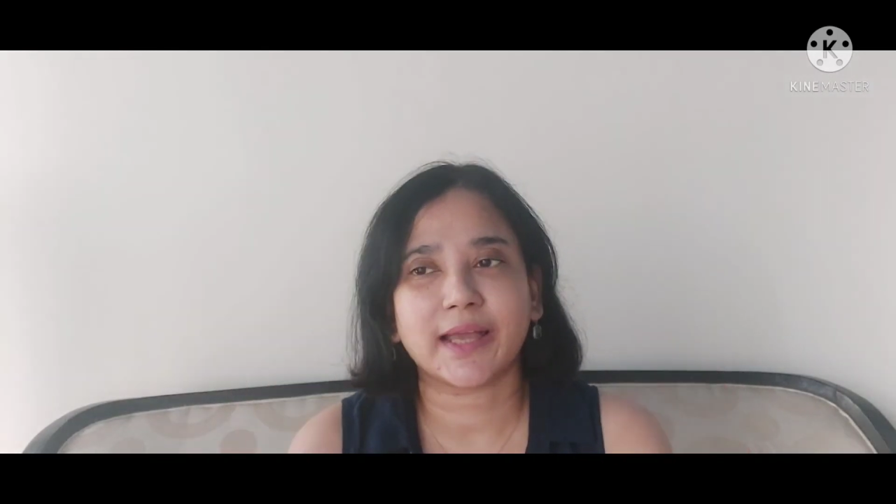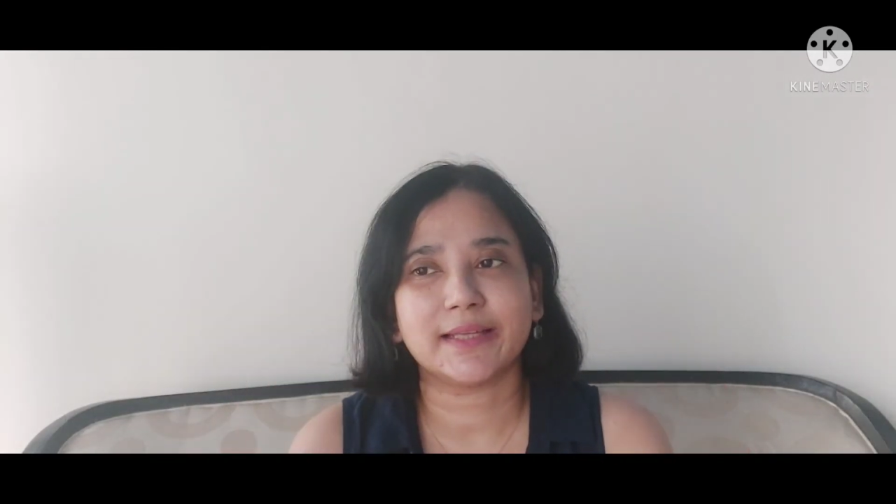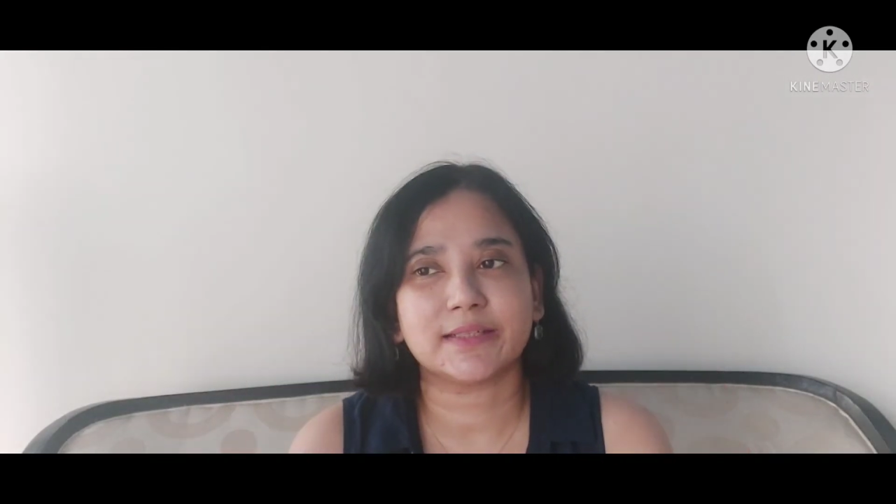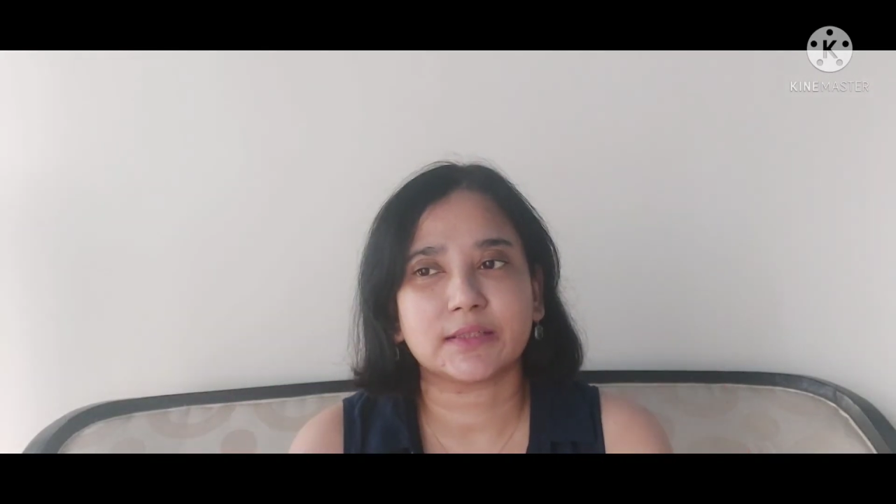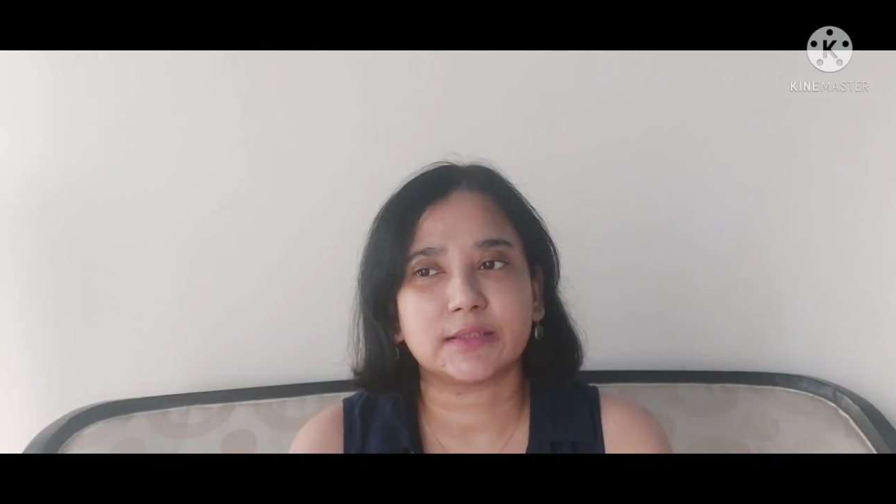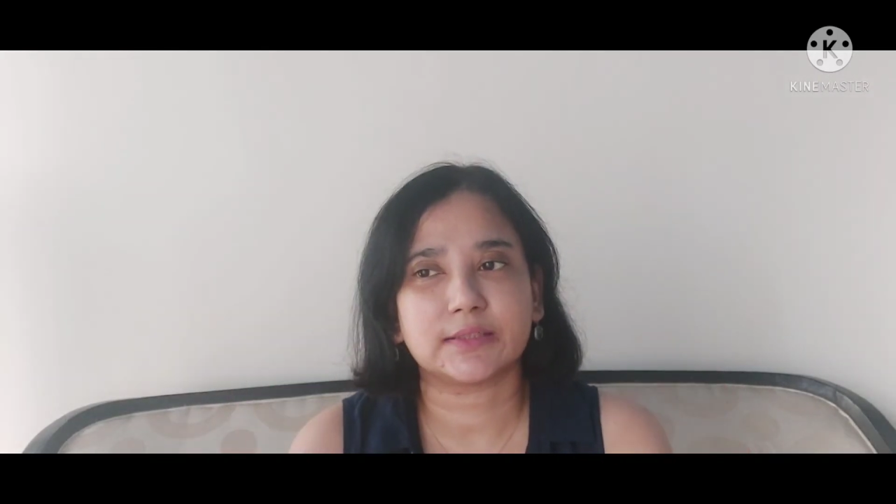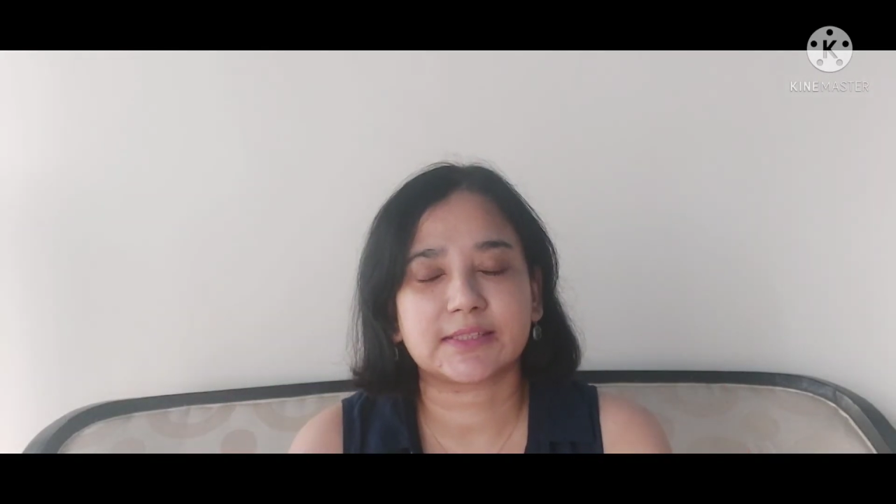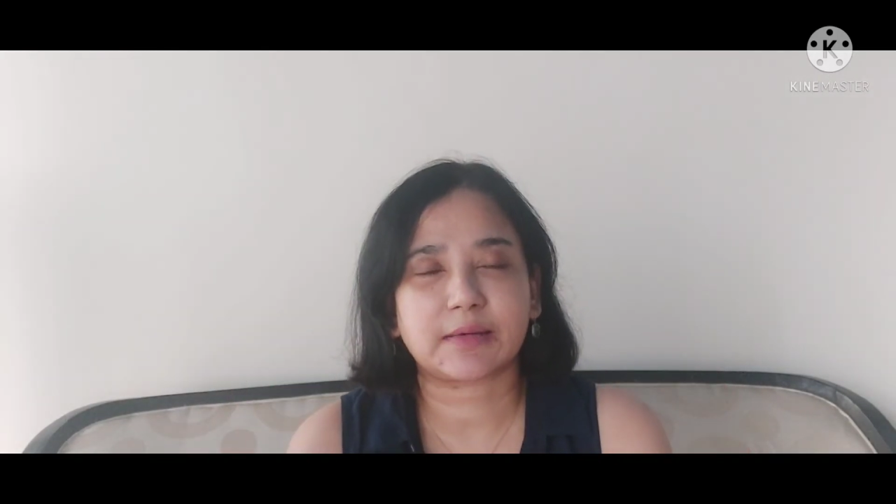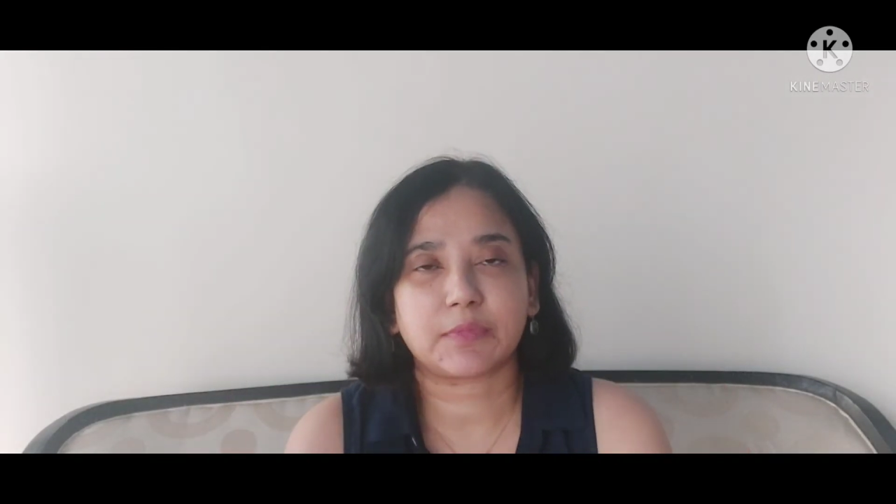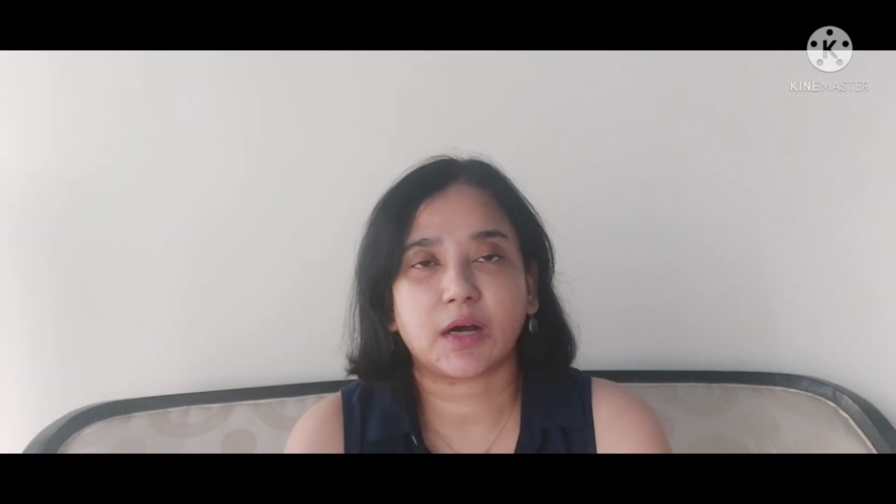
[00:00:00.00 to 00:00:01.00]
and
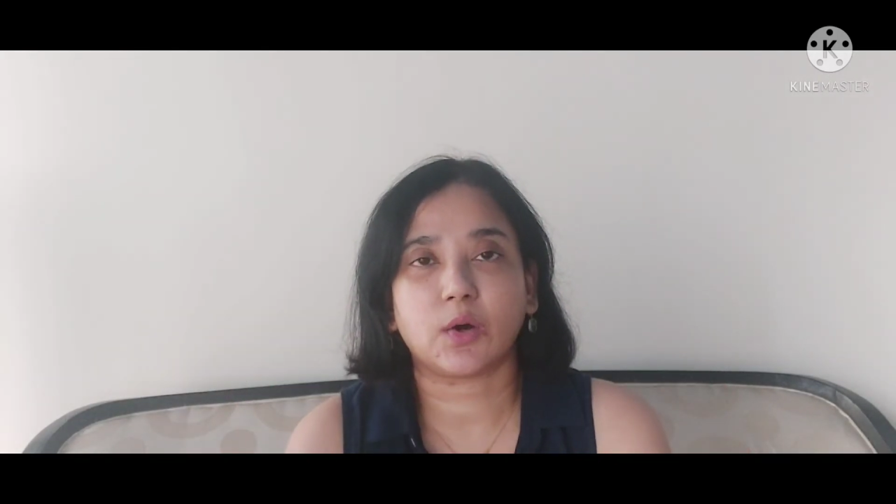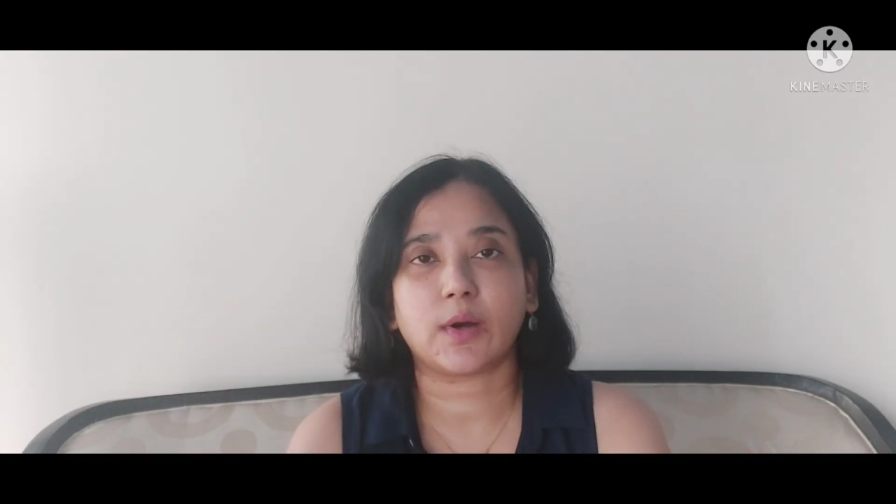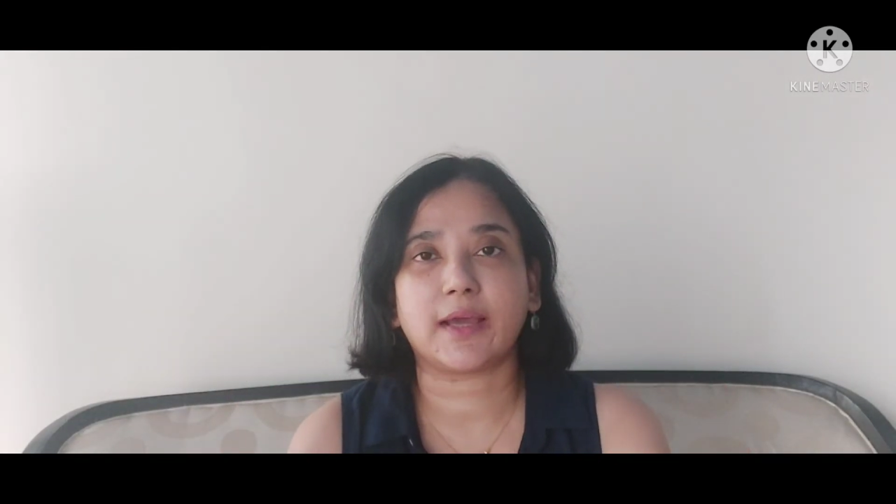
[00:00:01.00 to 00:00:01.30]
somehow